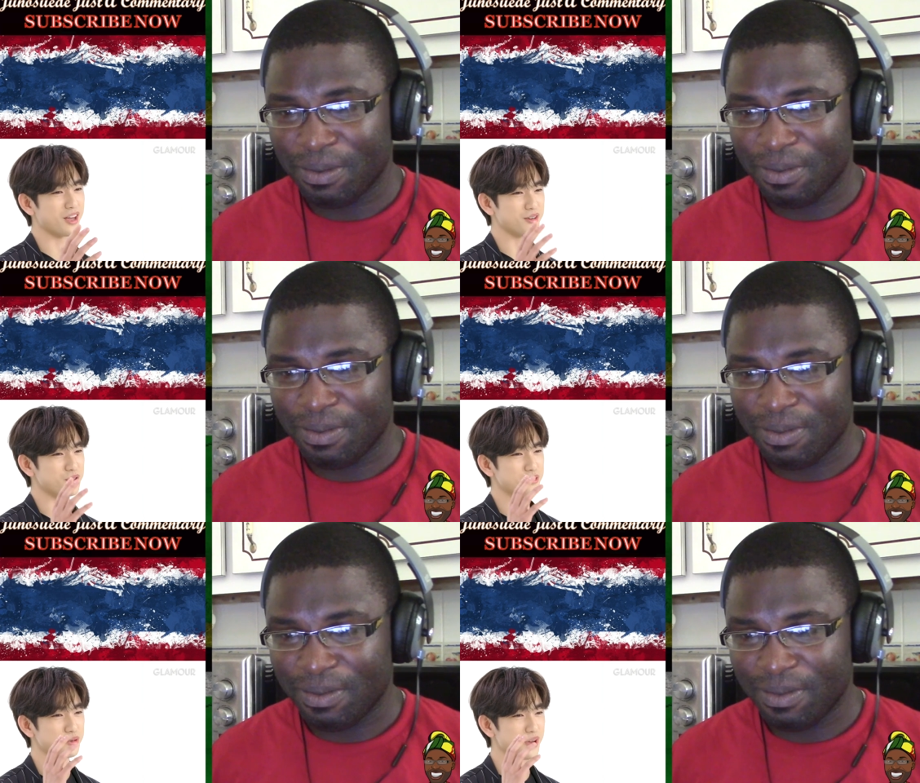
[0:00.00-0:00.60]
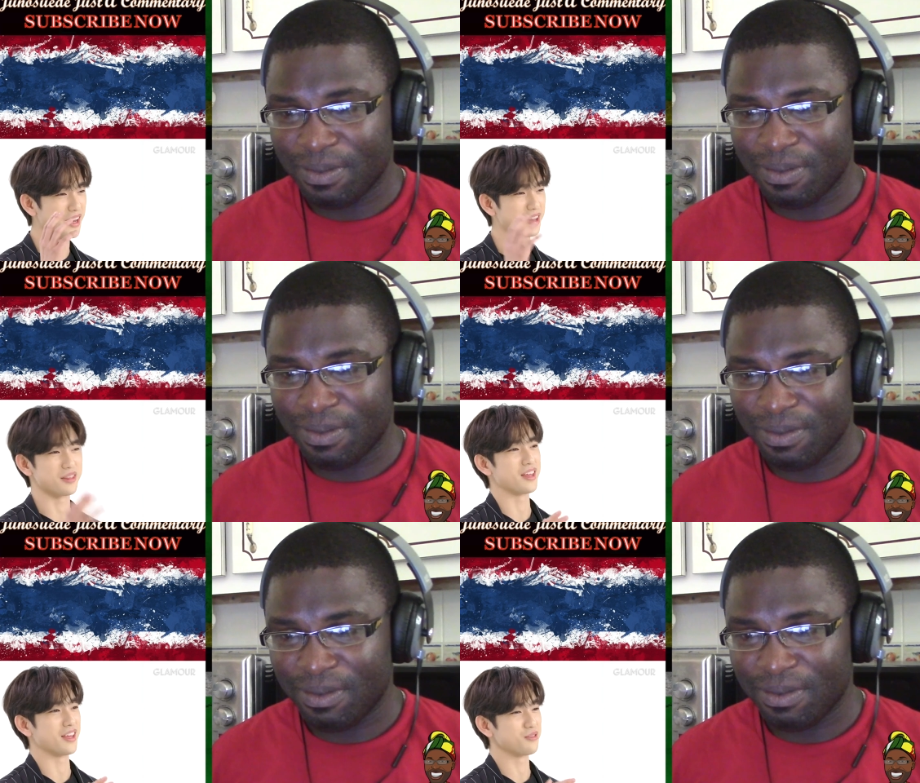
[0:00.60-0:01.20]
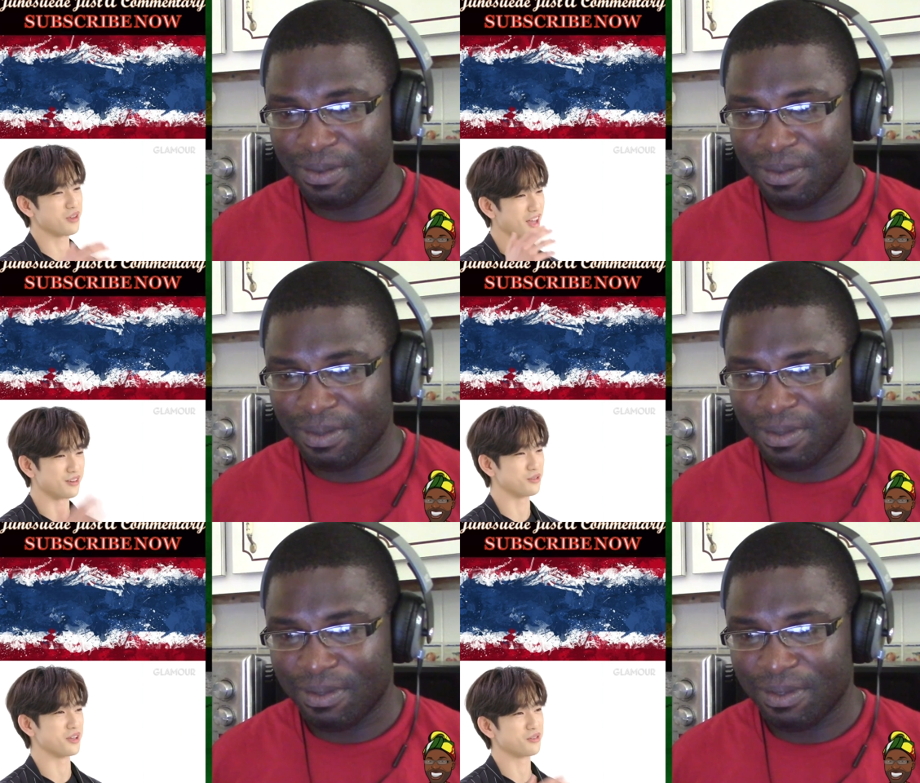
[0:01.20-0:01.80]
Speaker 1: you can do anything, you can
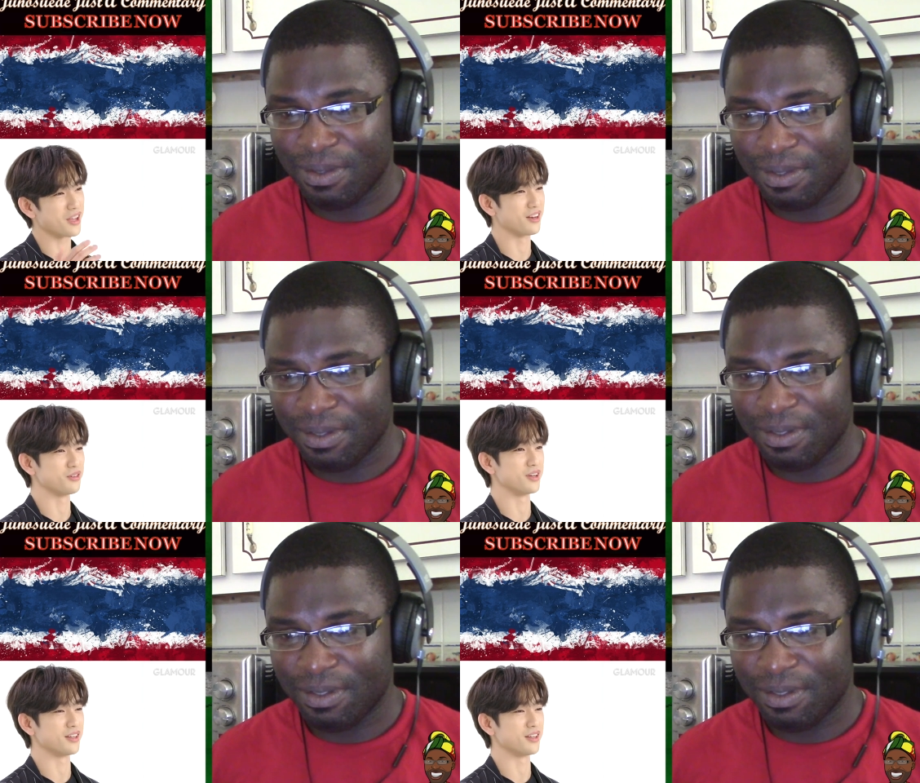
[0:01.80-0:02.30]
do it, you can do